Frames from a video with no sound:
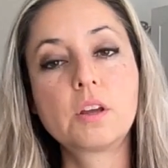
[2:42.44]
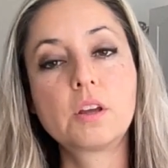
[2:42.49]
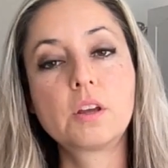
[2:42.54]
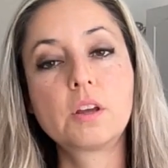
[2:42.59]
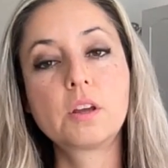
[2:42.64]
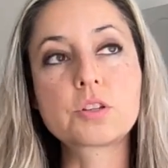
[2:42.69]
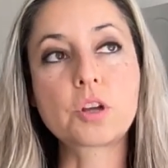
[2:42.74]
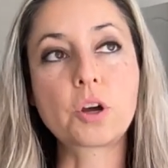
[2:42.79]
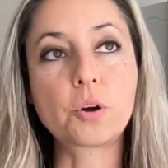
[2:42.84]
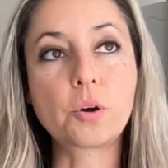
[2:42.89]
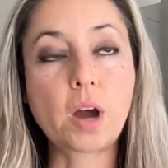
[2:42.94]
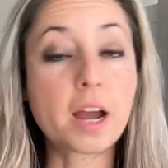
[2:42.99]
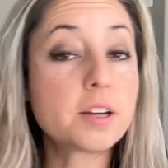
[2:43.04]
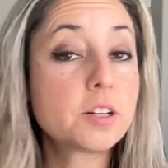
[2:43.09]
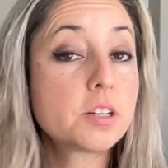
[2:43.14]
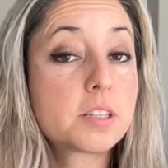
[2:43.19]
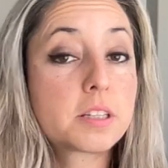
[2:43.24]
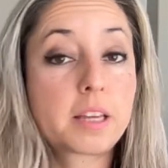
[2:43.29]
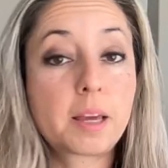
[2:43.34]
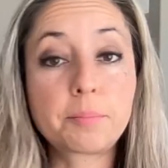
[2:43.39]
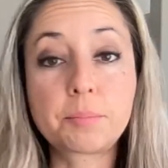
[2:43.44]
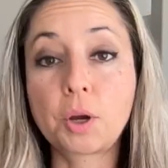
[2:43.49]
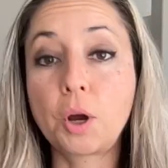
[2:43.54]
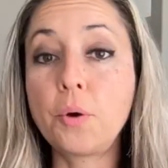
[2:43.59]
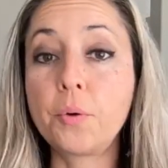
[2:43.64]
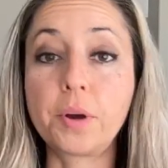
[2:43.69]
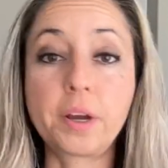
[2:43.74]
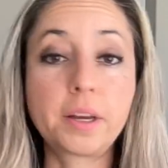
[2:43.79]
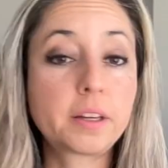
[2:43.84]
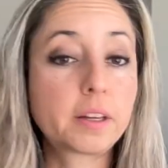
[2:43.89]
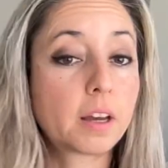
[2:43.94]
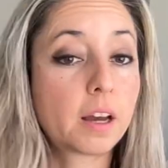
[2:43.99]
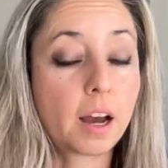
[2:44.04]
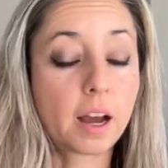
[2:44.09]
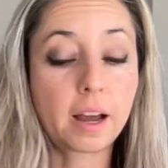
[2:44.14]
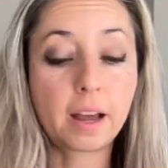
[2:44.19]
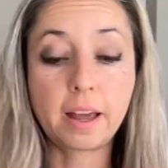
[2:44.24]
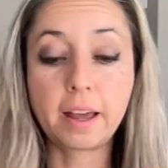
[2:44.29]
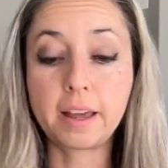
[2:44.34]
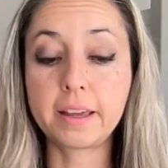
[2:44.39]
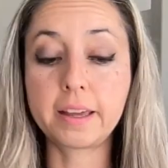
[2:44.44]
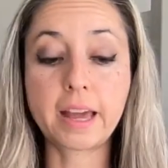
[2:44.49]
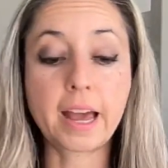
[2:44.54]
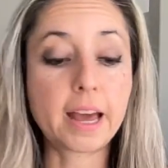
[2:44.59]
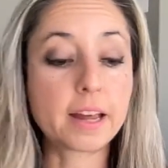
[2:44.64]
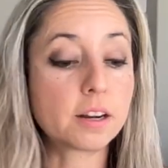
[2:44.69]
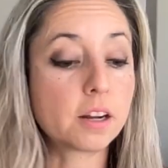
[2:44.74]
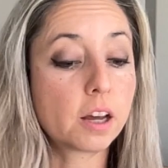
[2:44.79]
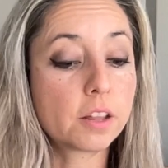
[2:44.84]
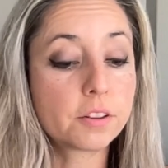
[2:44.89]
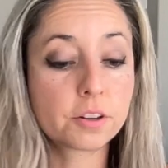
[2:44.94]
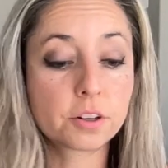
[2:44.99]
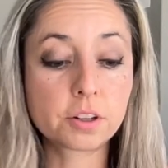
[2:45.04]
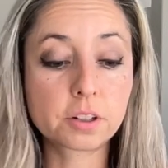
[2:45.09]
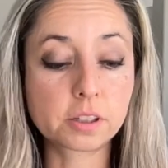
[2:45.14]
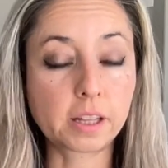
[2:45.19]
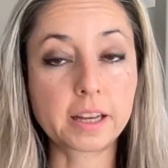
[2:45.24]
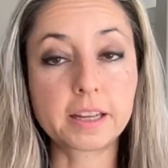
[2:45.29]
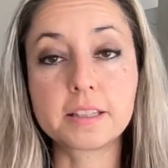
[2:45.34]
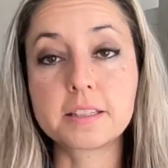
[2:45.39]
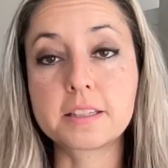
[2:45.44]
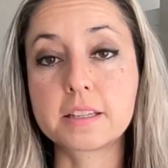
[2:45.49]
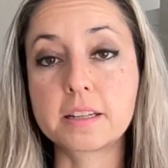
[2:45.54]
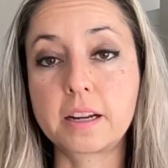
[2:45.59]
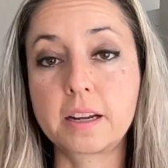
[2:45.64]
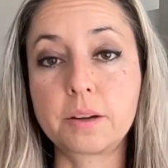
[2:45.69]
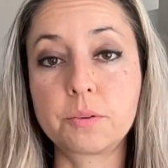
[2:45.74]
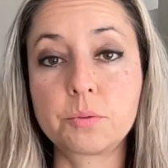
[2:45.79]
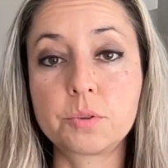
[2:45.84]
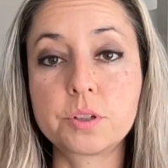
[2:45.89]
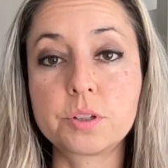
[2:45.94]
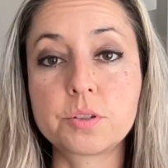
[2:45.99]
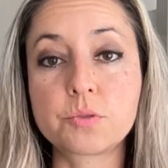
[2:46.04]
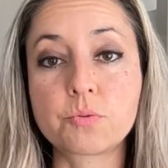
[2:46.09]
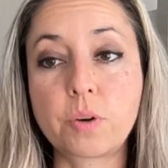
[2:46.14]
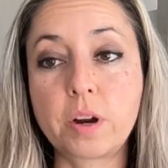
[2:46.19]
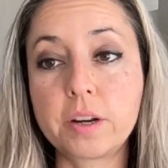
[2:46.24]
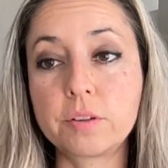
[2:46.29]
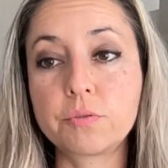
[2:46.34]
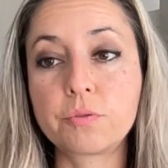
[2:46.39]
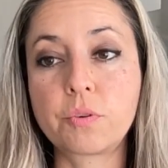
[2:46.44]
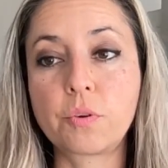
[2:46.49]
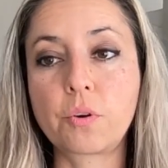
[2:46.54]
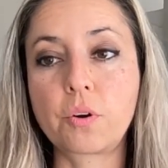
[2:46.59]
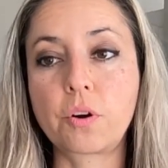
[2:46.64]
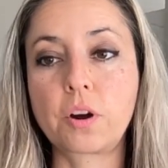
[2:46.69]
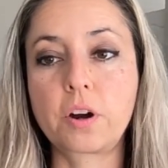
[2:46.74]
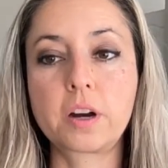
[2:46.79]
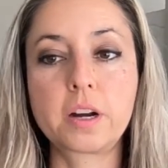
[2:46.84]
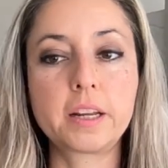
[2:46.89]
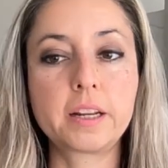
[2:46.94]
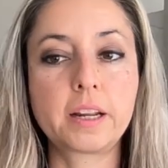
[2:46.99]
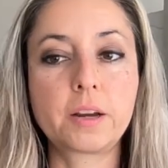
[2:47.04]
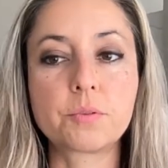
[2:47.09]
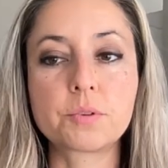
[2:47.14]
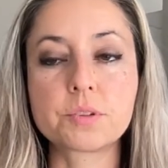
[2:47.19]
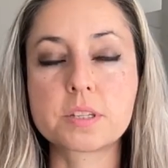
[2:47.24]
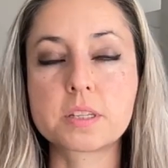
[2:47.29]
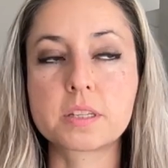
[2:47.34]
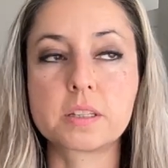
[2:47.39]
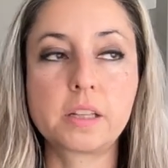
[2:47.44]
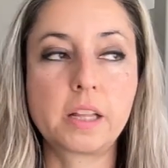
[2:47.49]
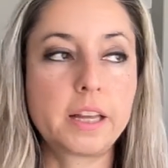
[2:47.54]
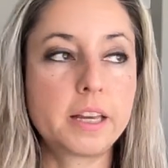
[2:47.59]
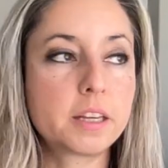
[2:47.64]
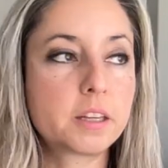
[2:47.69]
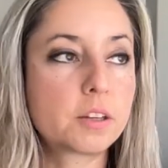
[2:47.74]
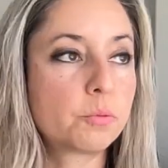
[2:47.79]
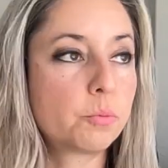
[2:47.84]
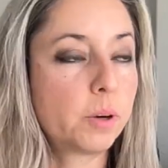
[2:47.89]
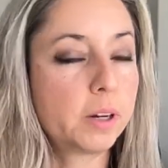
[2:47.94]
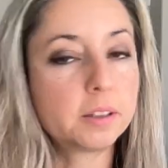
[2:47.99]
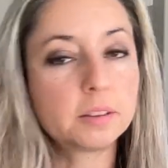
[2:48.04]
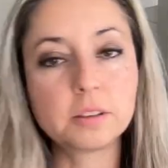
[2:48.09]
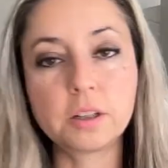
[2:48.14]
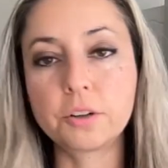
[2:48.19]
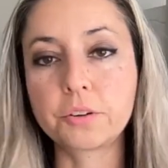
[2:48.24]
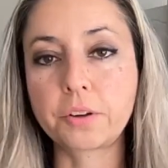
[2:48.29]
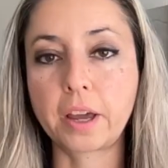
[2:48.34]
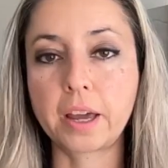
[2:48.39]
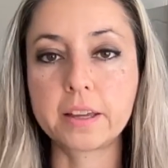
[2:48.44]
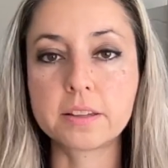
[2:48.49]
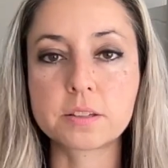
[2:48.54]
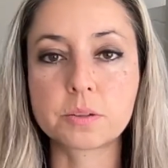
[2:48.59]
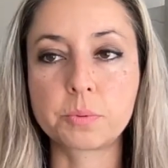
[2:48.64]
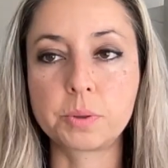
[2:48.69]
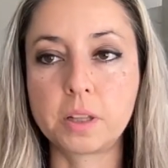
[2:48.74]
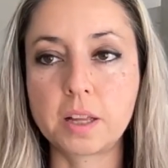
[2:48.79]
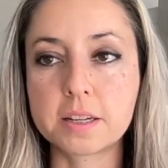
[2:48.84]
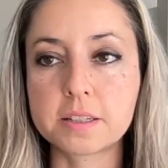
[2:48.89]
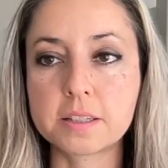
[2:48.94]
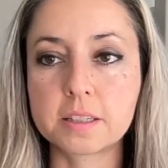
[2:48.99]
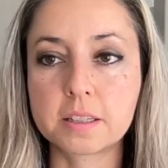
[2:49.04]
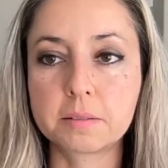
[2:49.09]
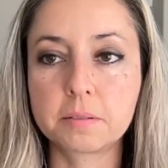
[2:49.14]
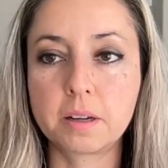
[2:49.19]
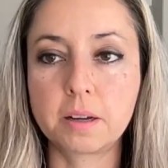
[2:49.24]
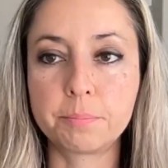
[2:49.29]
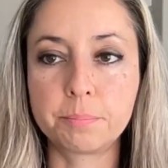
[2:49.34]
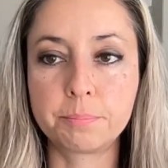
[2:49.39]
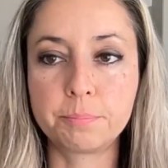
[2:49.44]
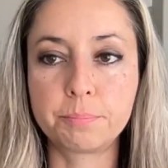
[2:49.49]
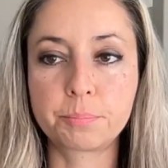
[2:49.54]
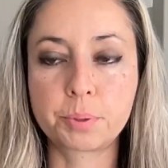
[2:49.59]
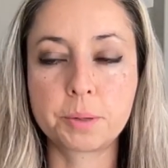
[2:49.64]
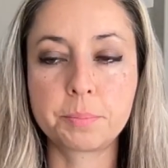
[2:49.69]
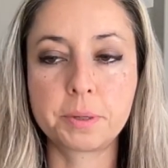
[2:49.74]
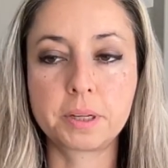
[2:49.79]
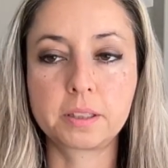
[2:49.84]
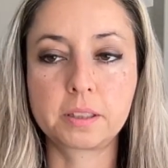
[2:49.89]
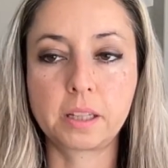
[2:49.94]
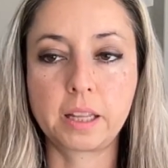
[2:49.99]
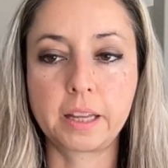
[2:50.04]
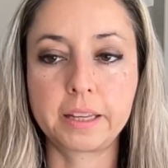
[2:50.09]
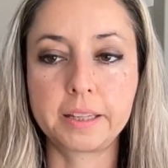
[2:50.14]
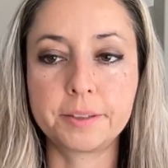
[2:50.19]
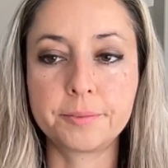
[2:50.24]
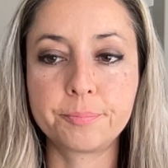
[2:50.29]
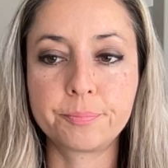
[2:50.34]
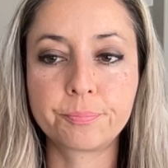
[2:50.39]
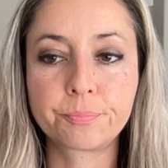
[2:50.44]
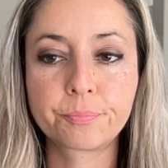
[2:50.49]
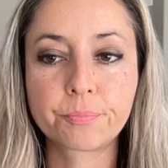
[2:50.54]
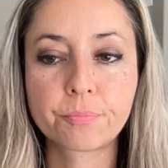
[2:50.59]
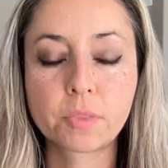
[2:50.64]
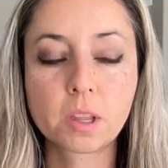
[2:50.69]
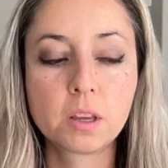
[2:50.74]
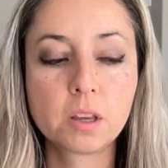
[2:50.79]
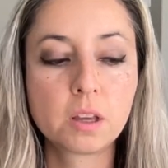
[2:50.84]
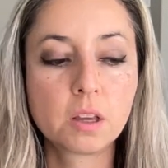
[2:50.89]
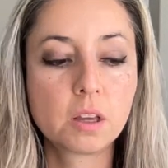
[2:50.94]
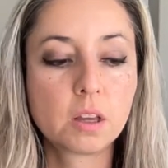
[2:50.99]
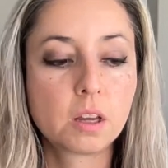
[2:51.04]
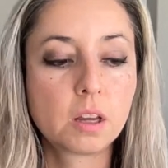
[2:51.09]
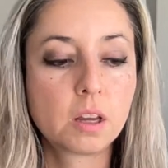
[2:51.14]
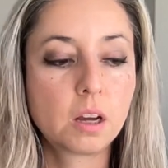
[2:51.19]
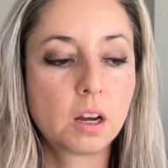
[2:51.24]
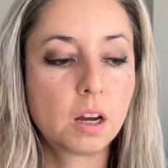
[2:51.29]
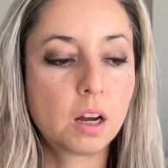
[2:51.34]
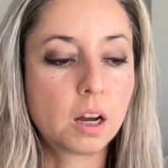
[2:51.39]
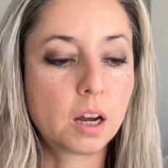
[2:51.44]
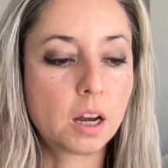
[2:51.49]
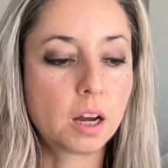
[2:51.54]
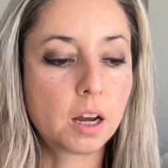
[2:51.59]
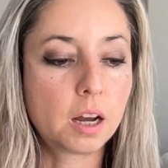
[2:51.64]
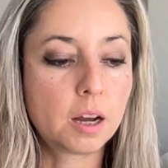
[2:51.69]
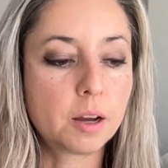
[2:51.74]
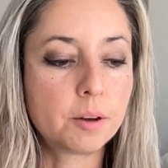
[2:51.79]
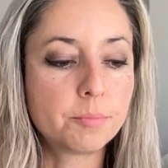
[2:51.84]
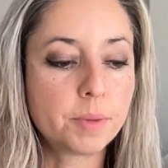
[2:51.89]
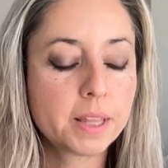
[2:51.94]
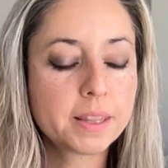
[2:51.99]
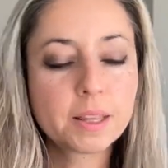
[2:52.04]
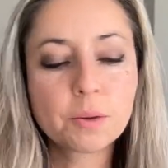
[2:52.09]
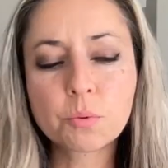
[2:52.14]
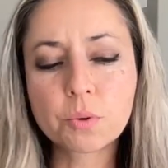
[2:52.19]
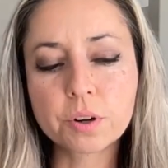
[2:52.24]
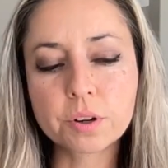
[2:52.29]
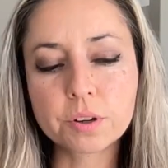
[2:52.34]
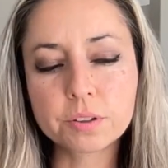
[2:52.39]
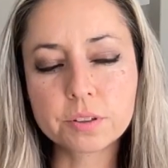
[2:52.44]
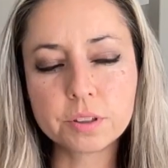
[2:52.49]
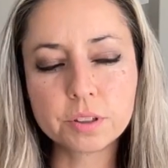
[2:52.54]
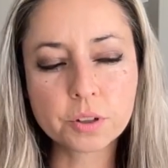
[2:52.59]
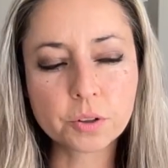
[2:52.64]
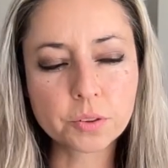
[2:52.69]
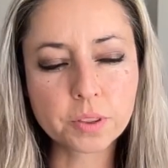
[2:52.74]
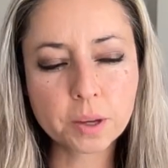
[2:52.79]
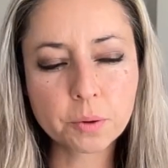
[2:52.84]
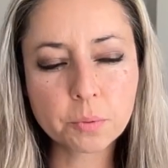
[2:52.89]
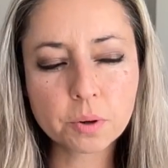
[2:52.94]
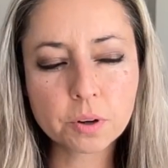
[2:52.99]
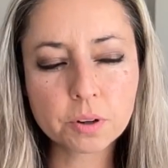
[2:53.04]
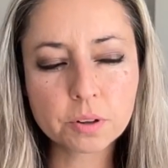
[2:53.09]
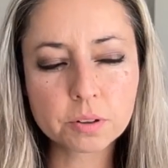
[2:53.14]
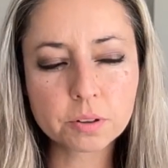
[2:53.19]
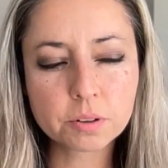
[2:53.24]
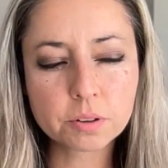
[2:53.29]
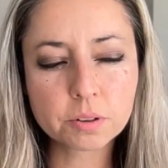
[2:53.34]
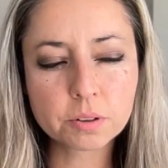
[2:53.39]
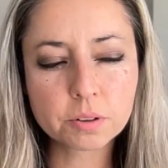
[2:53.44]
So I just kept going. I had other clients that I was writing for, and I was like, well, okay. So we lost a, a pretty big client. Um, and they weren't, you know, they were,